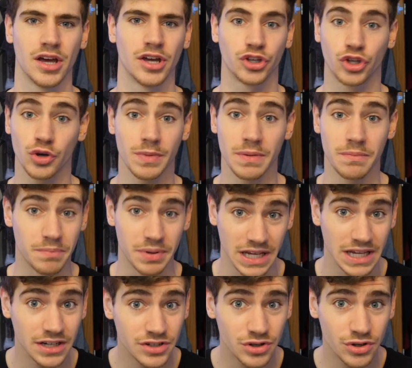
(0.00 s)
human
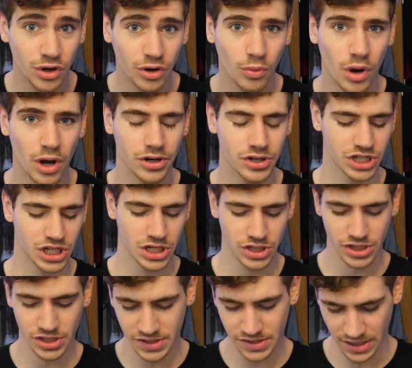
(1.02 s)
being doing your water
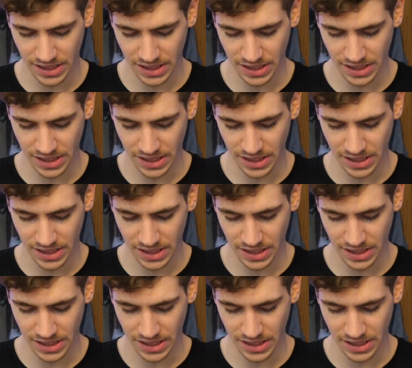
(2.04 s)
changes.